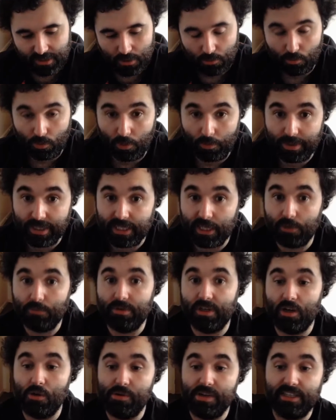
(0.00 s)
What we don't
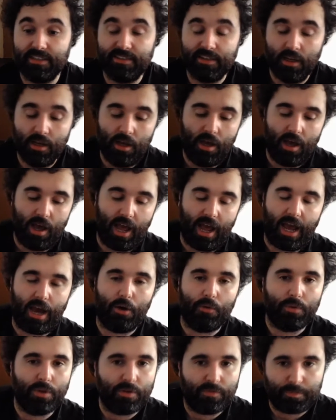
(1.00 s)
know is how
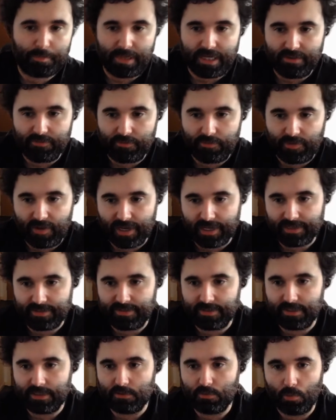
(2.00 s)
they've been
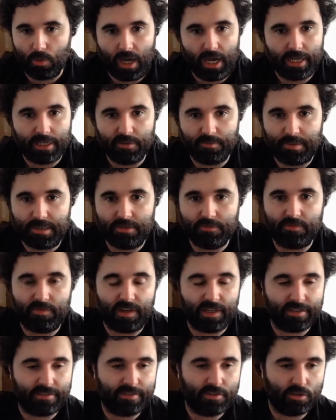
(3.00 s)
infected, why they've been
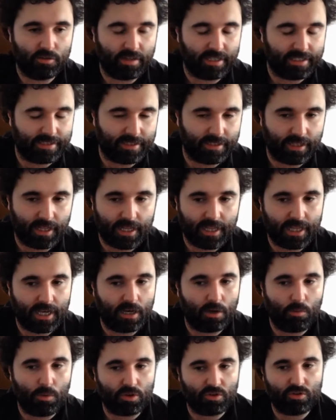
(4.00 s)
infected, or anything like that,
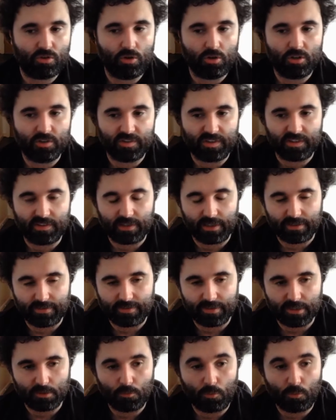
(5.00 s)
or what's caused this kind of thing.